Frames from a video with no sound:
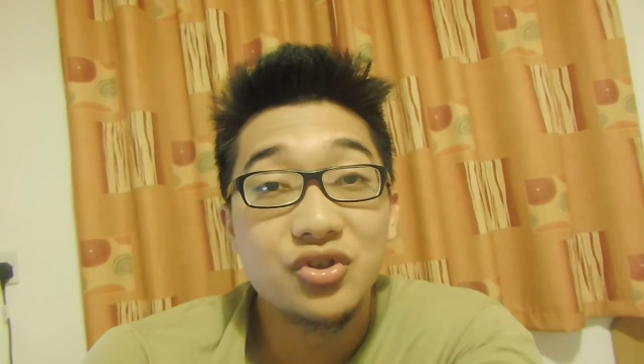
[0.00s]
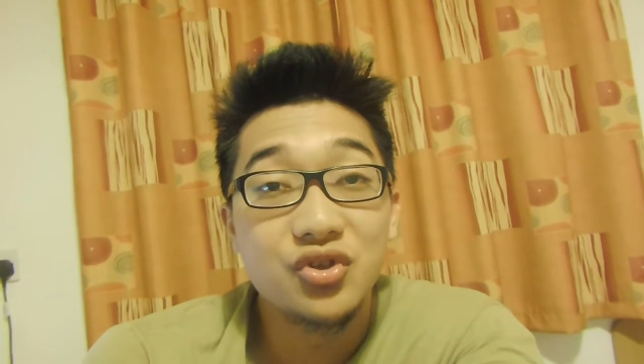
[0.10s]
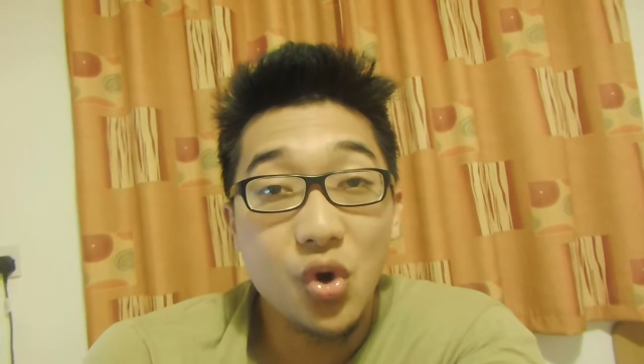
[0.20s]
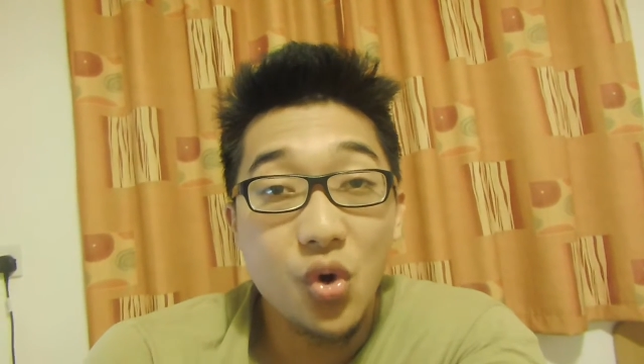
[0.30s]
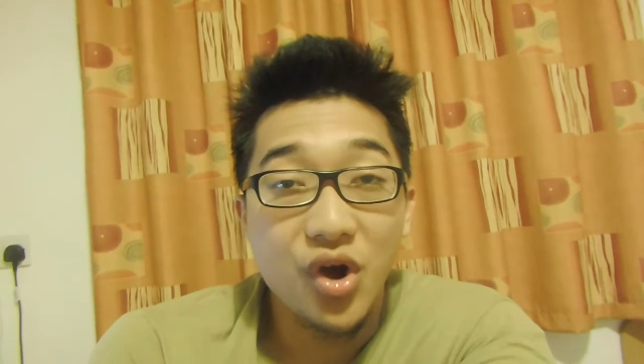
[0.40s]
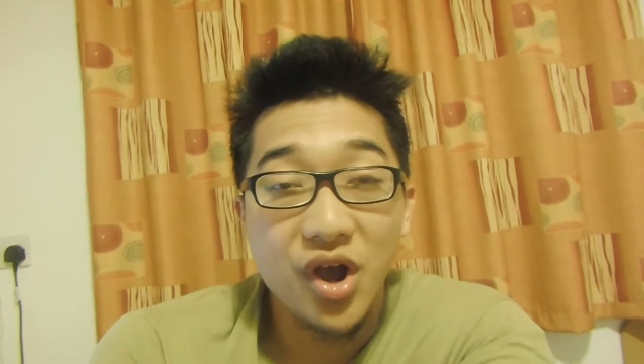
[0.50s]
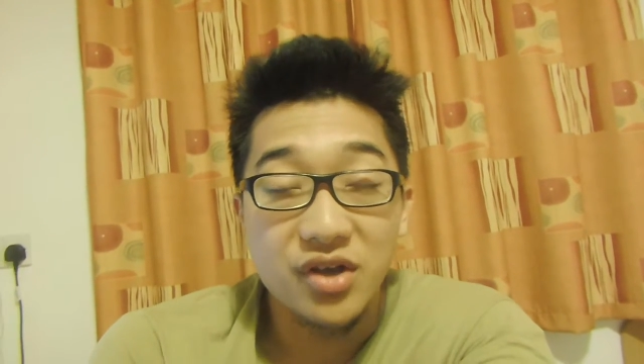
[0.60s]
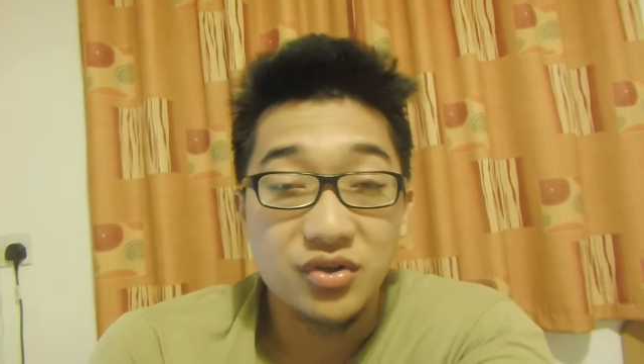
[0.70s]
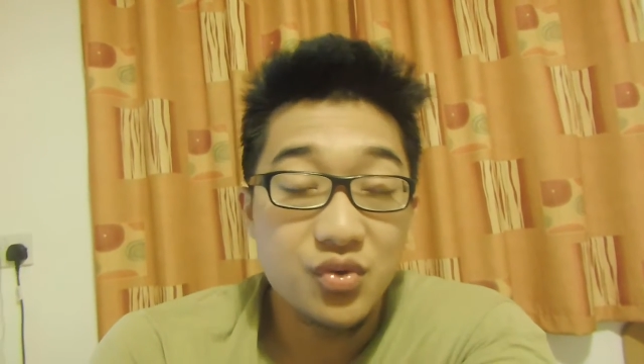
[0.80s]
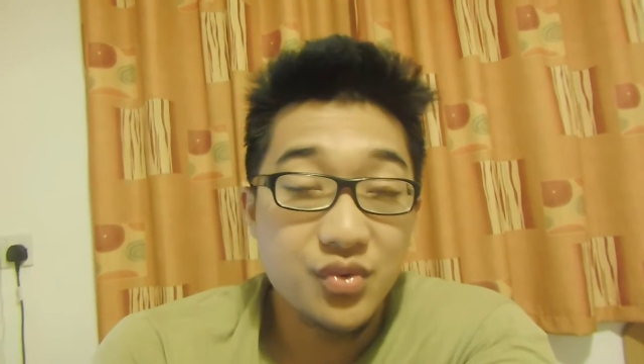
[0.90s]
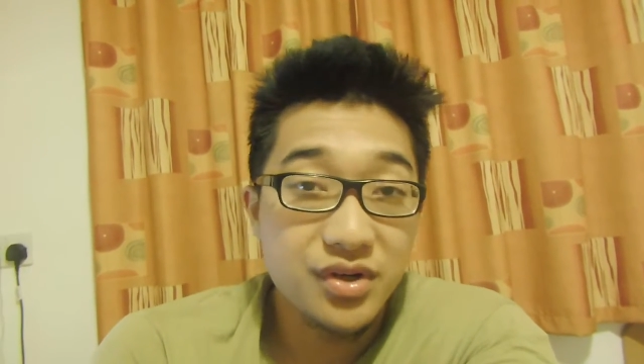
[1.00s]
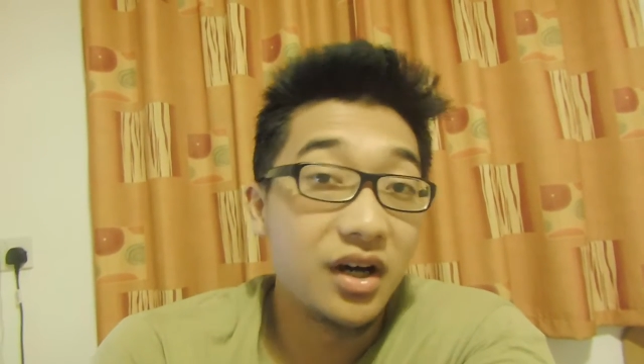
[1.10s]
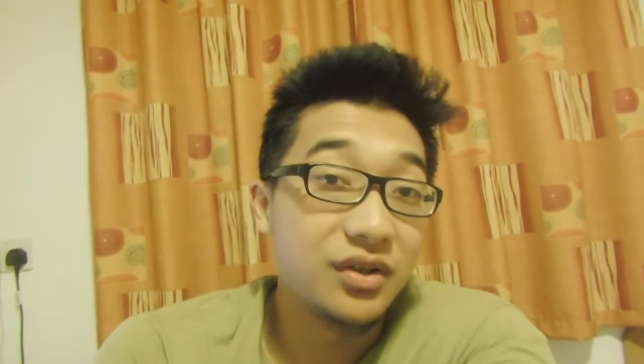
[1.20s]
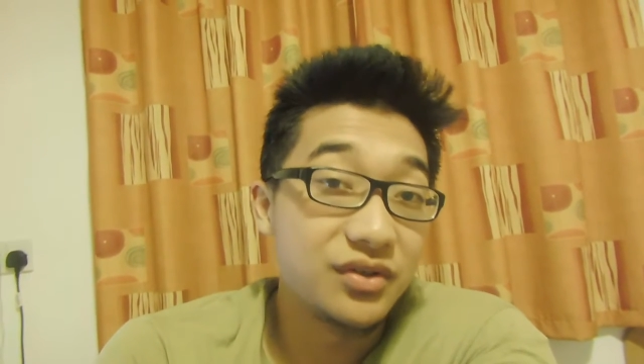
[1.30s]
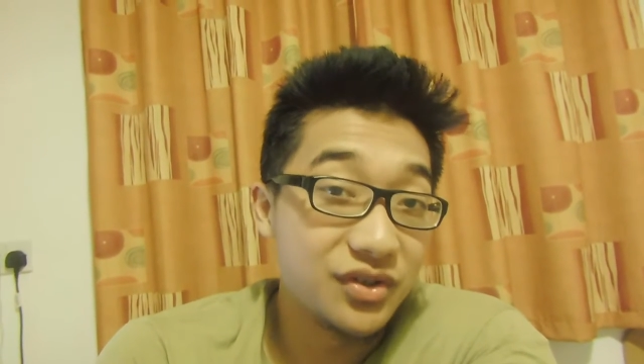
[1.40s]
So, as always,
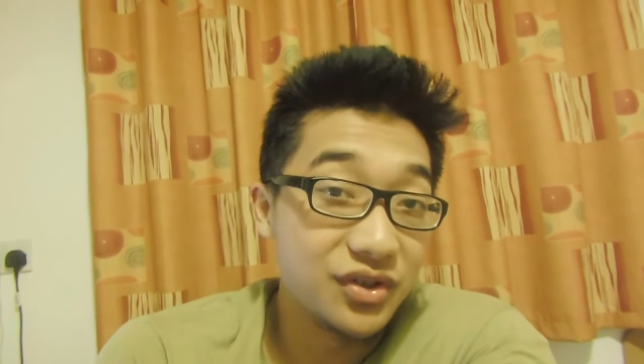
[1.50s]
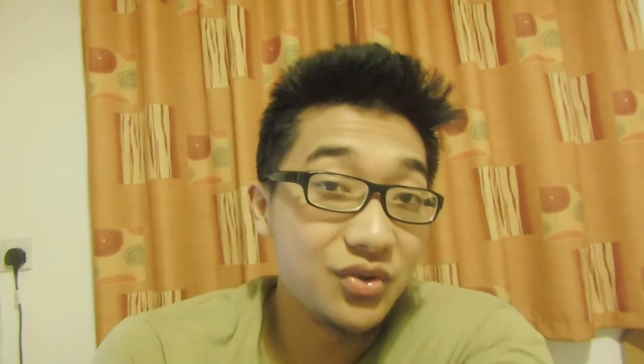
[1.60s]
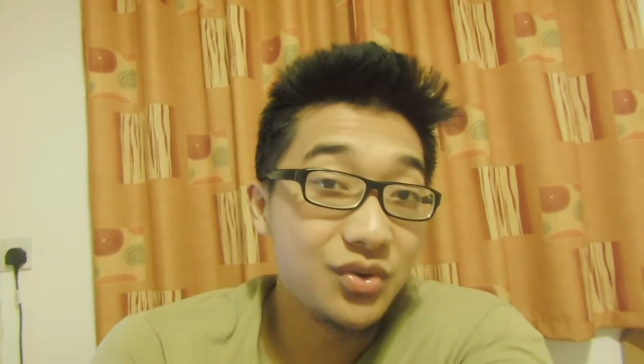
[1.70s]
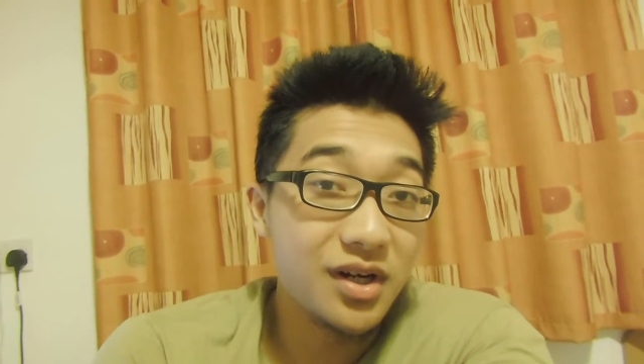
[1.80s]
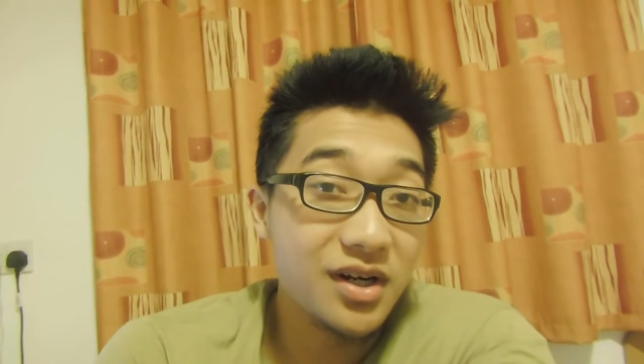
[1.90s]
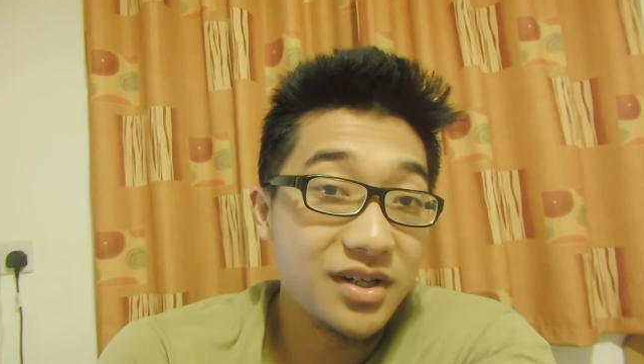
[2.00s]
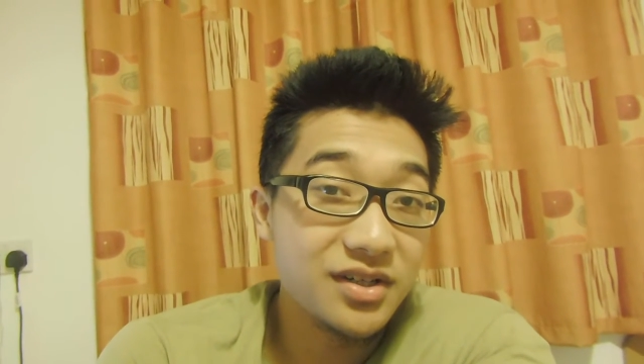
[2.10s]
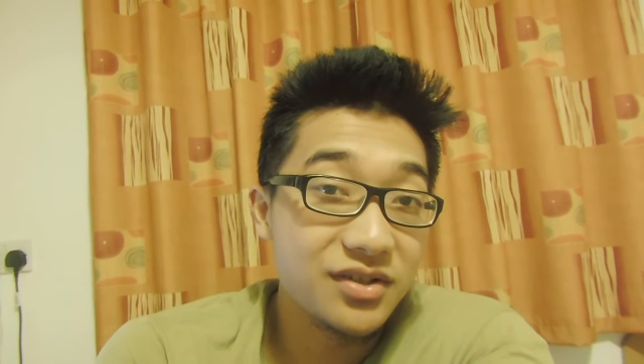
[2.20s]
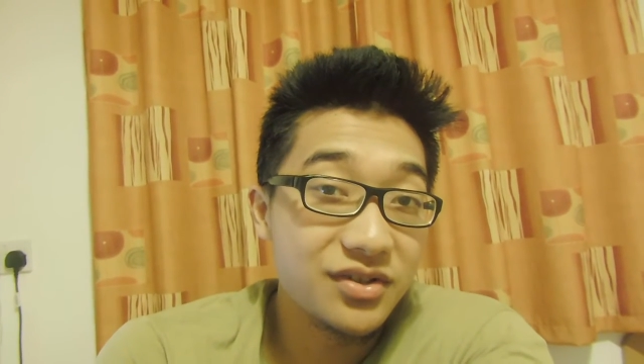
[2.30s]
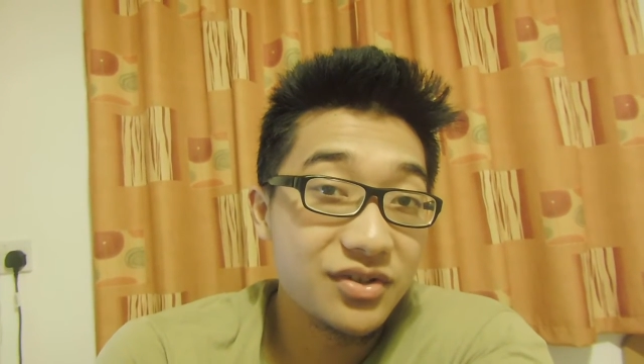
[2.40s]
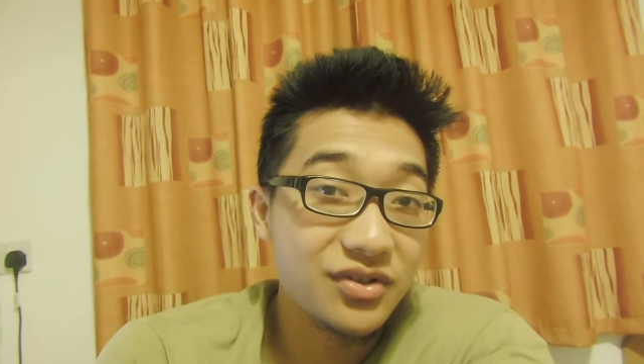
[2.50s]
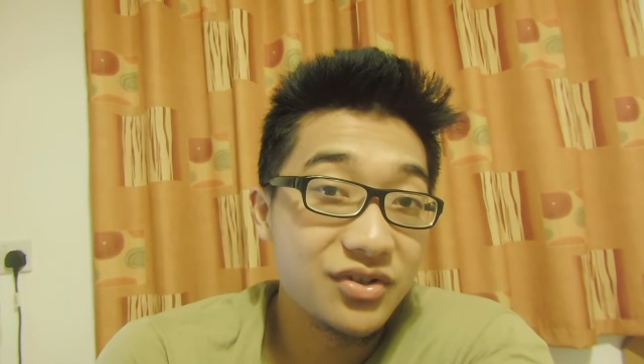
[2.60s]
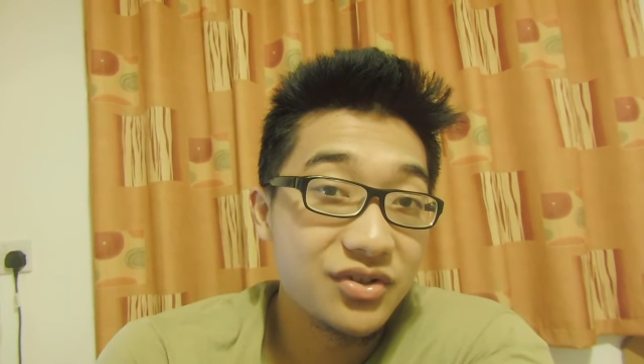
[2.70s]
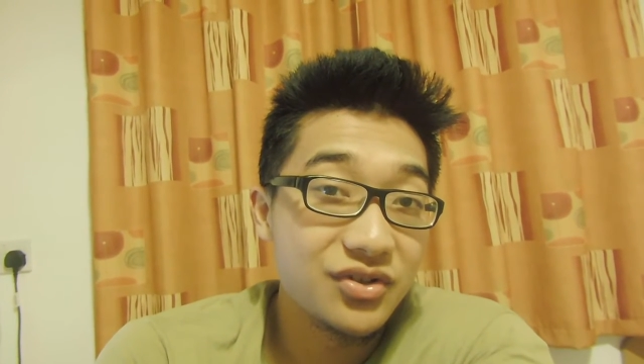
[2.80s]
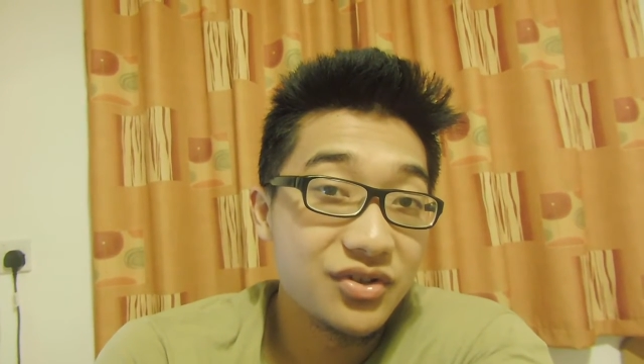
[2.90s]
I'll see you guys
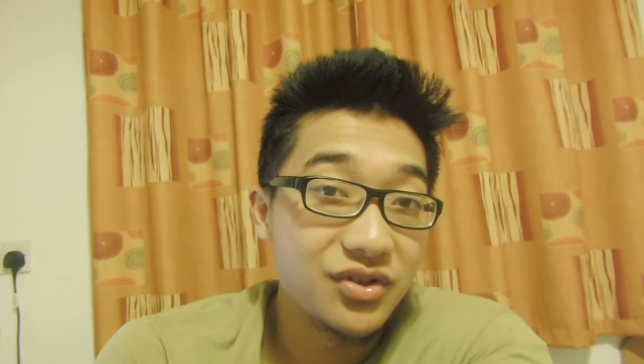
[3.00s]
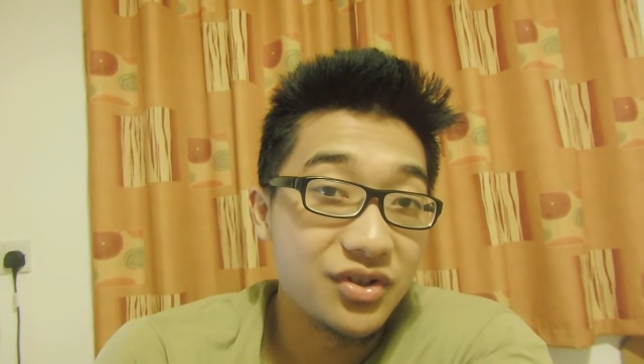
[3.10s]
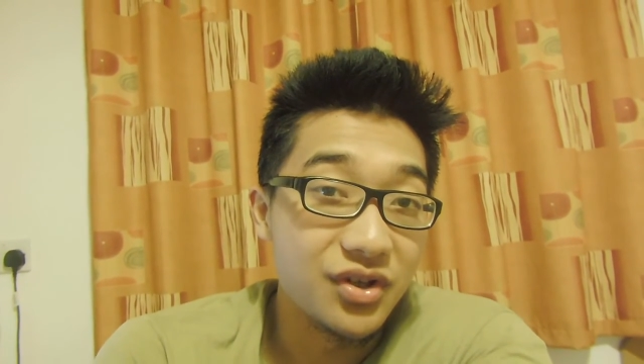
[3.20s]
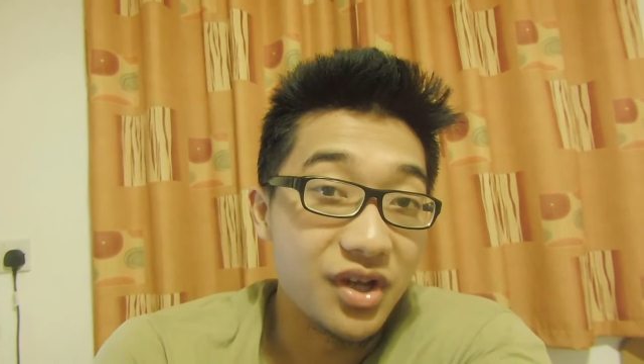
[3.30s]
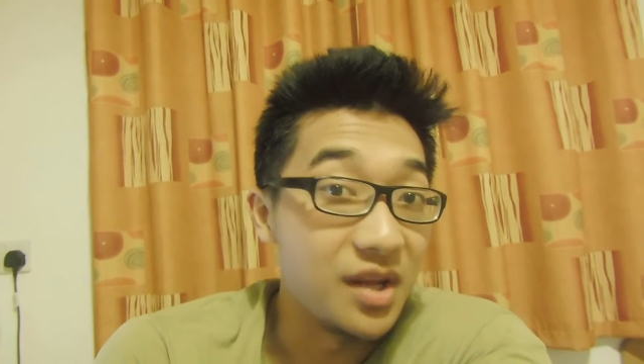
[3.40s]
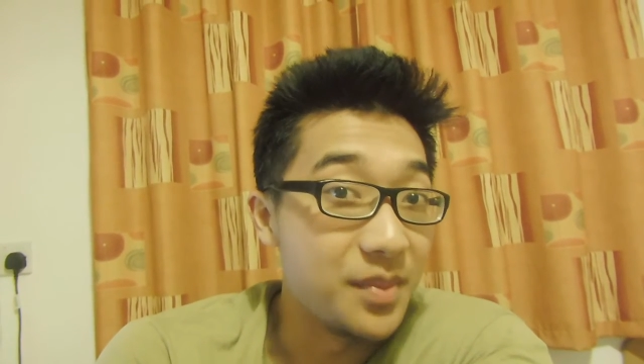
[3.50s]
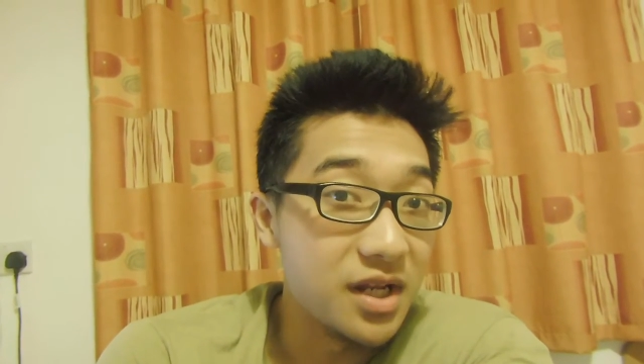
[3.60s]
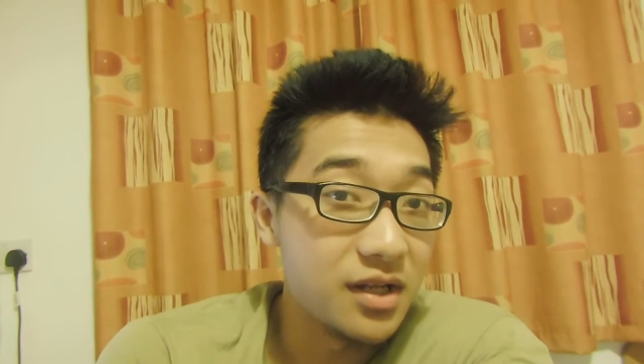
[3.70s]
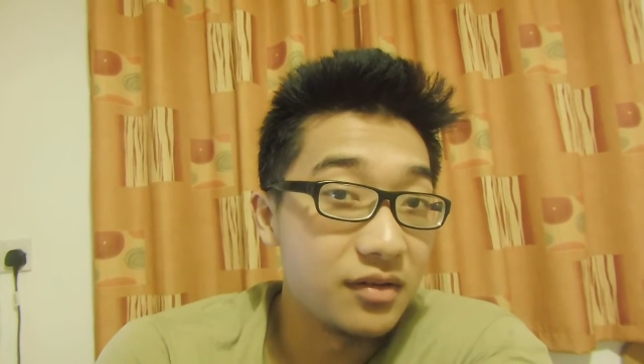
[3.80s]
in a bit.